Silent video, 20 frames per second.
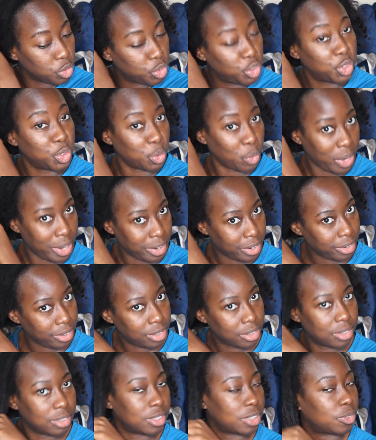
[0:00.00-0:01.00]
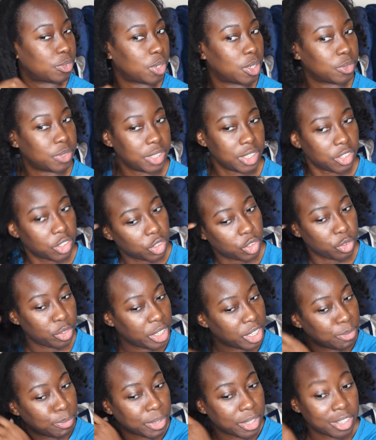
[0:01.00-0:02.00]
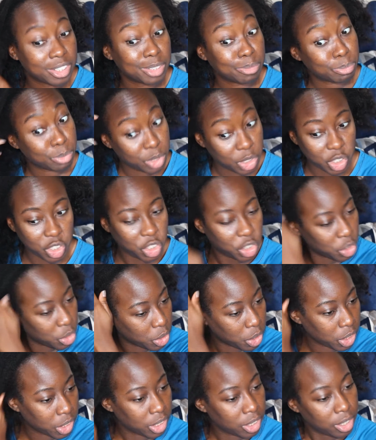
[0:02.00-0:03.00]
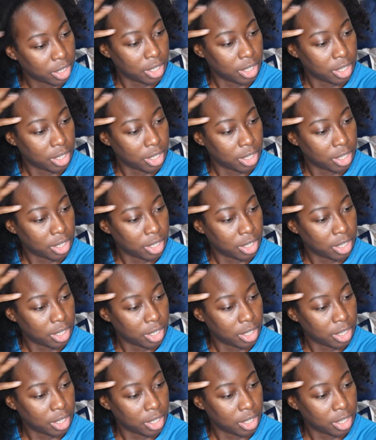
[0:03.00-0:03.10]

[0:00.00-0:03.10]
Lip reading: trend. I'll say it's a trend because I'm pretty sure